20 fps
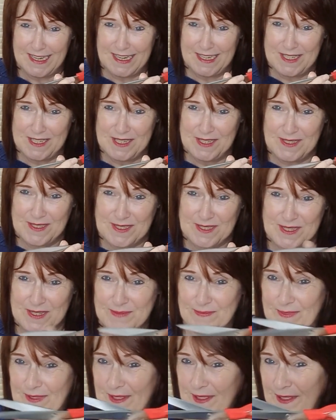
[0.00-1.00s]
and use
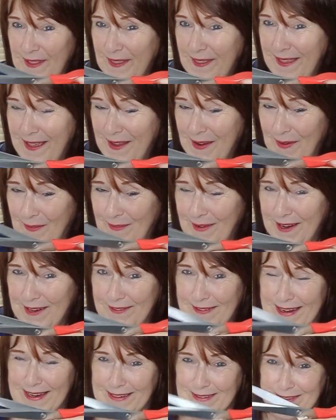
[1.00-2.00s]
them that
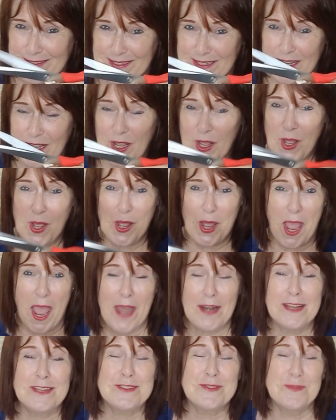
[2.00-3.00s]
way around.
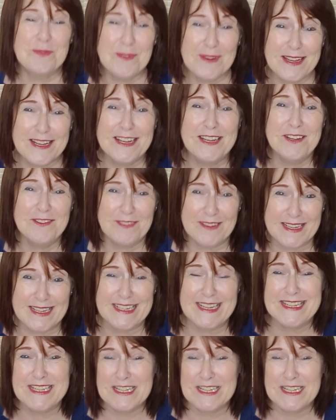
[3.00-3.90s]
And it's really, really